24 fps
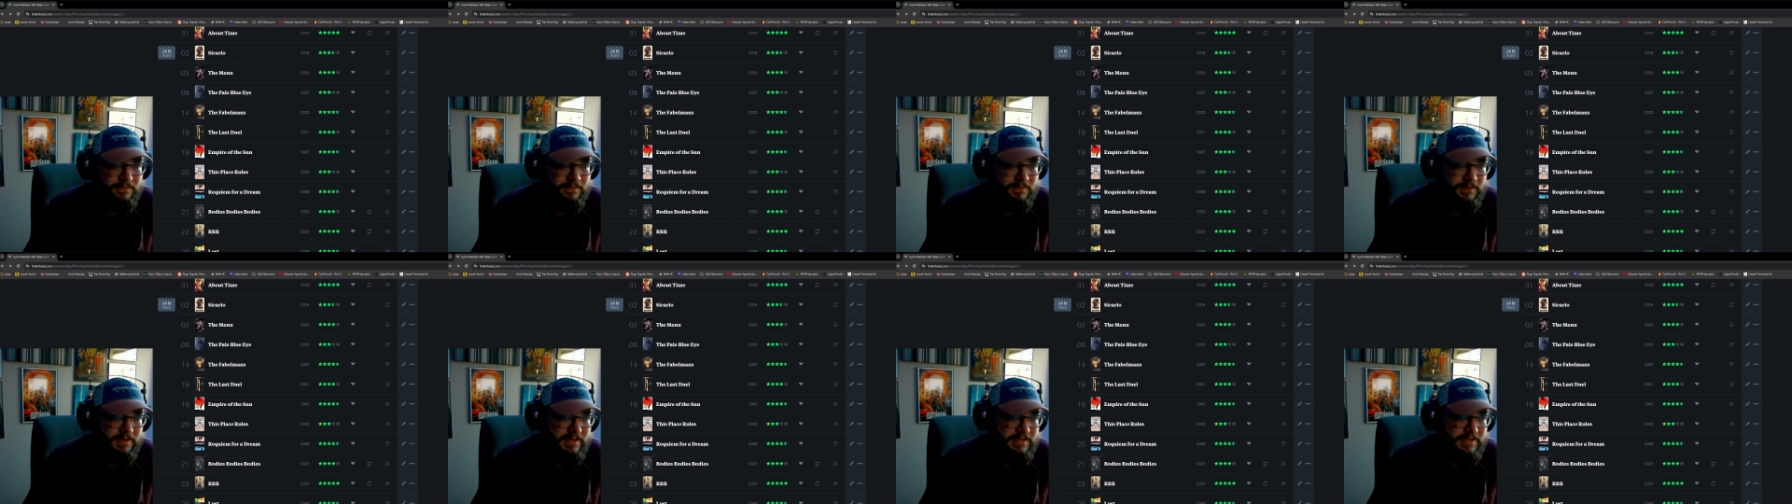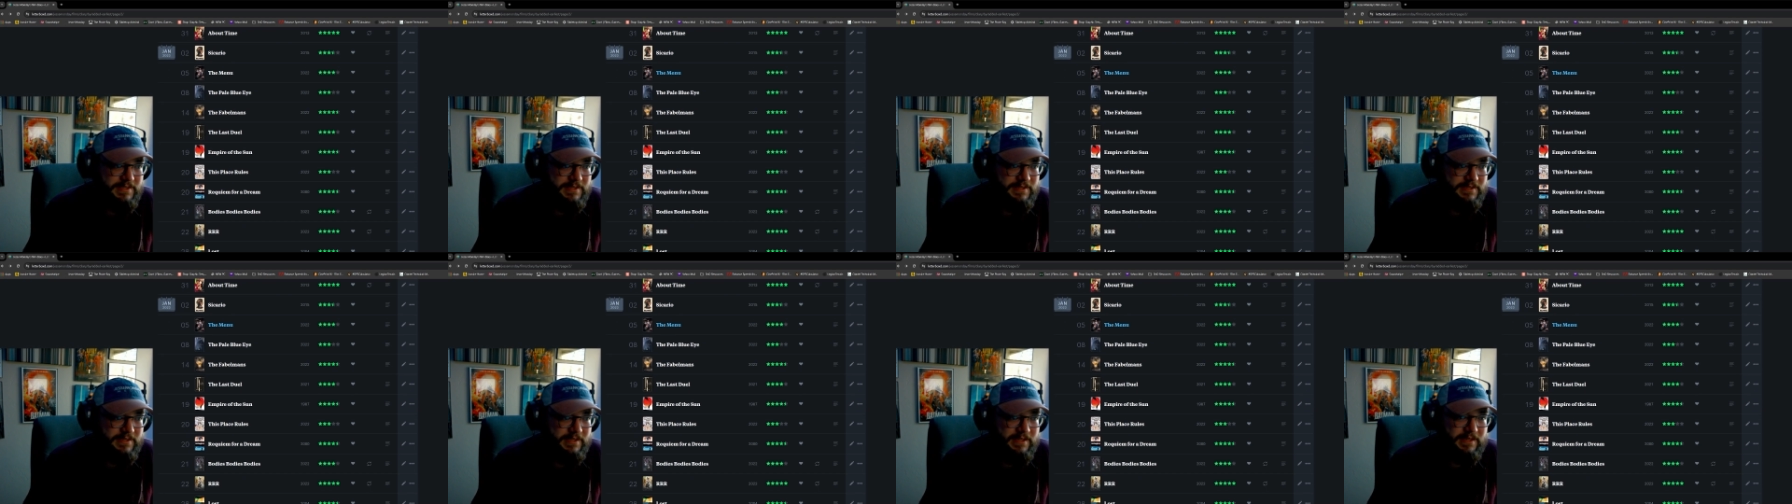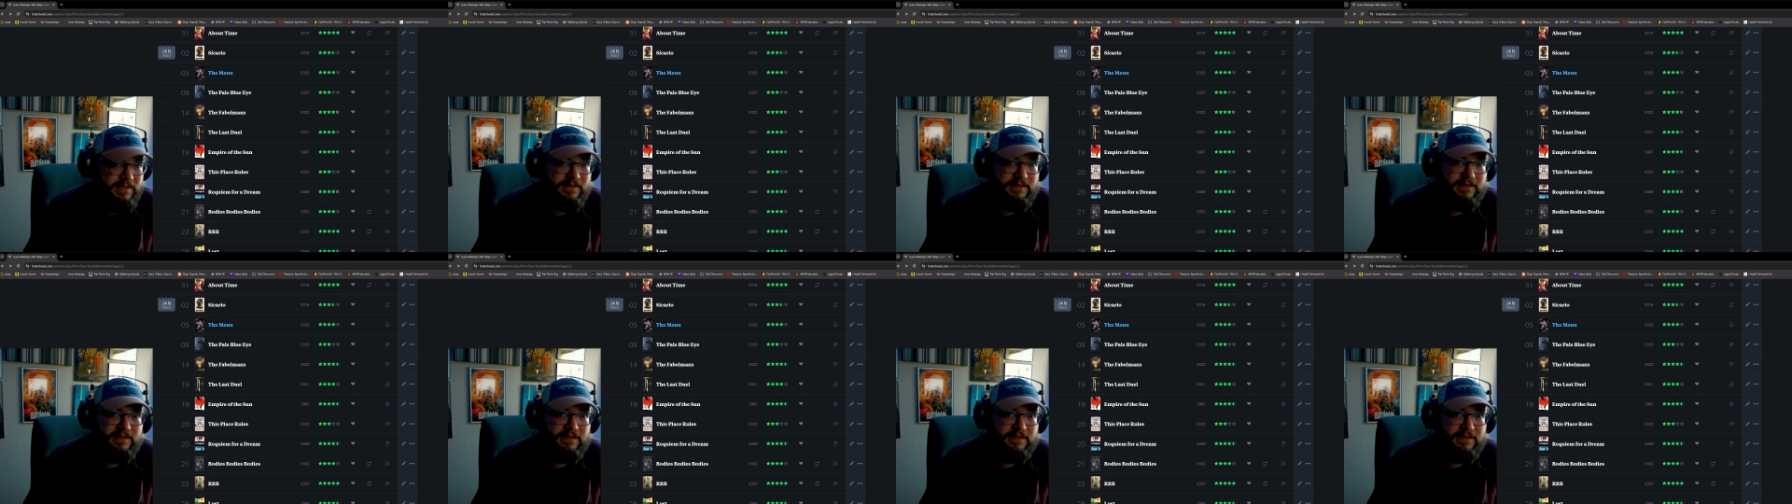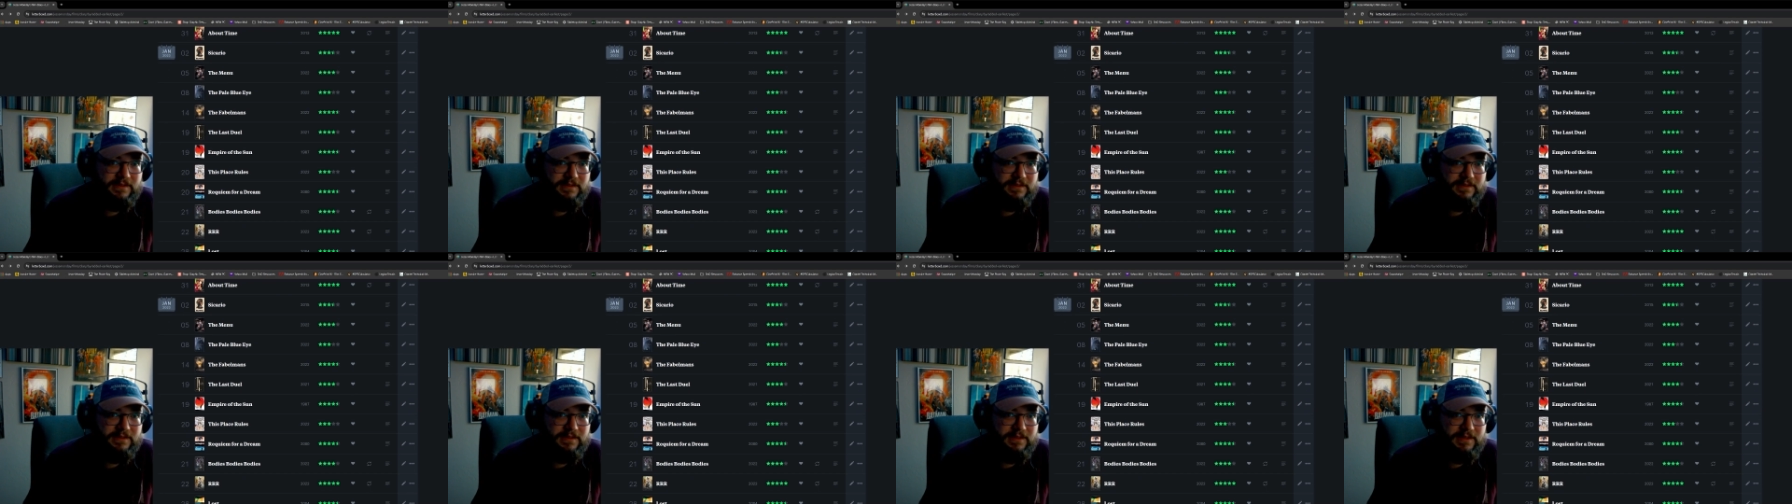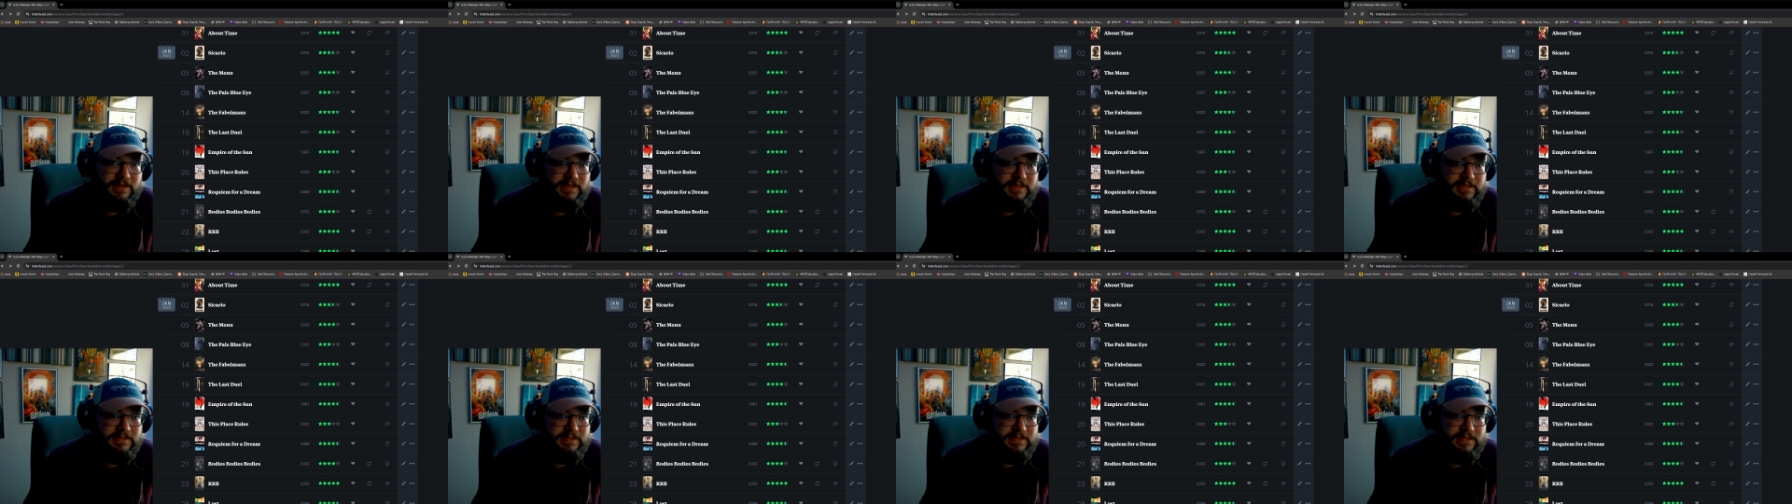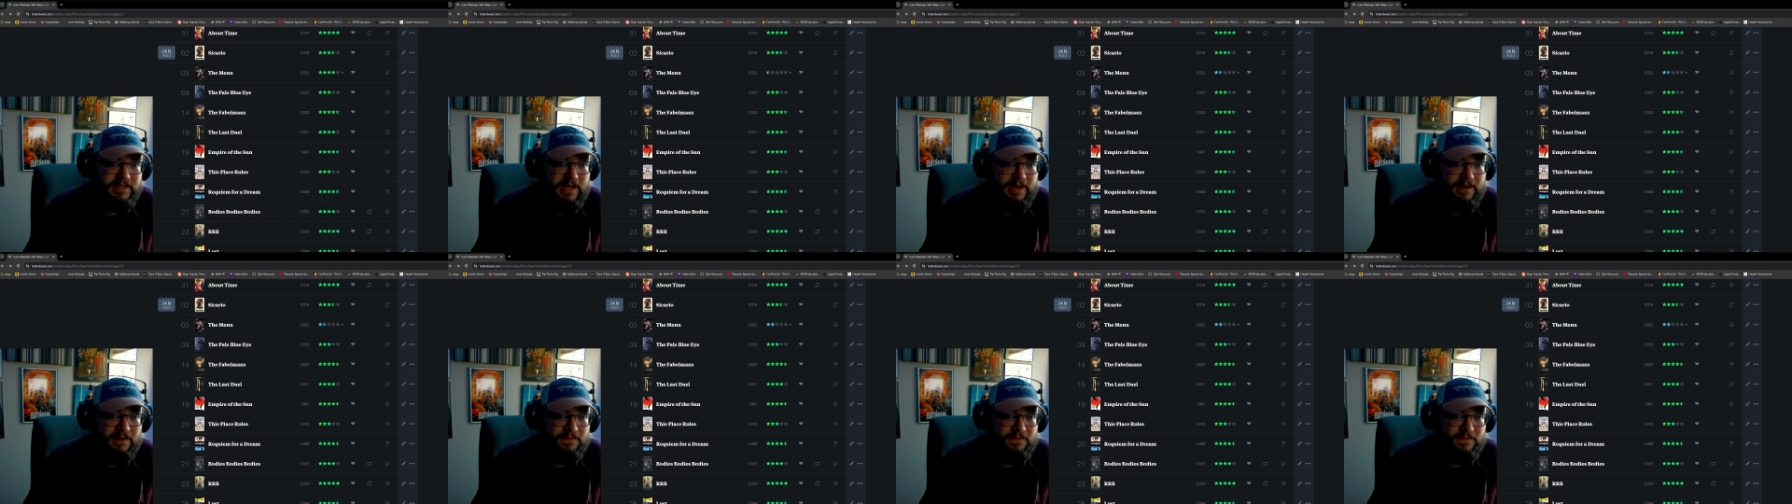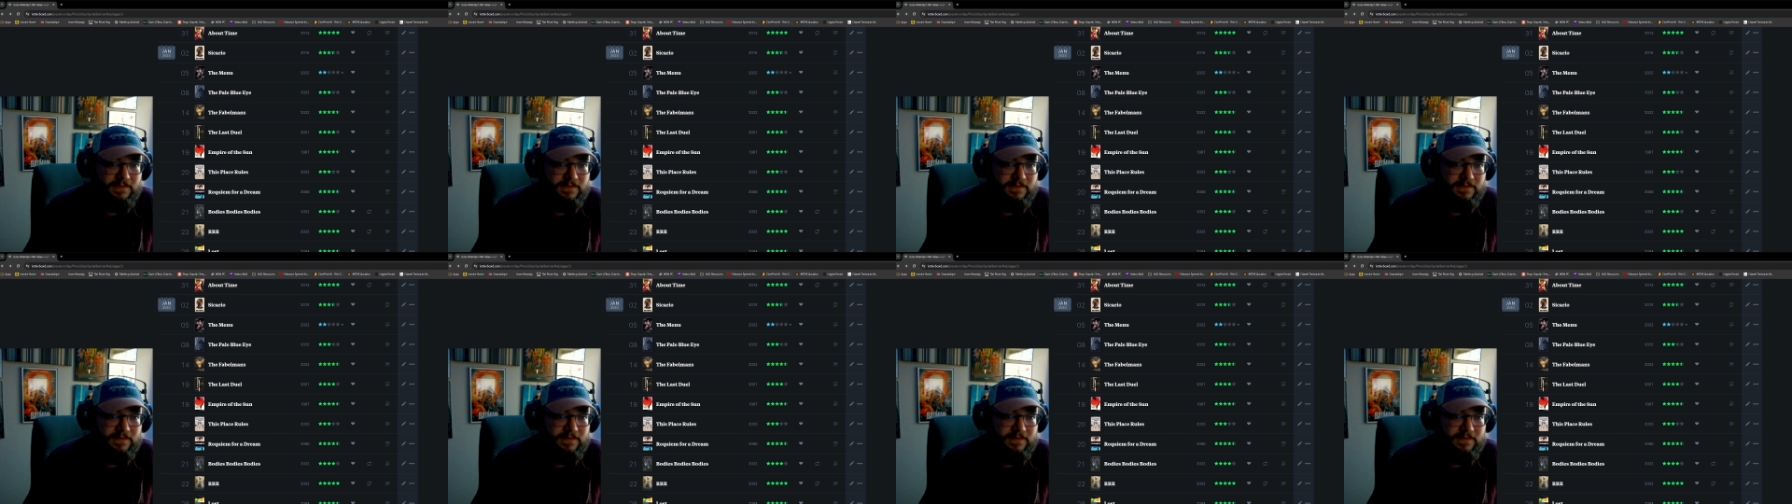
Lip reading: This is not a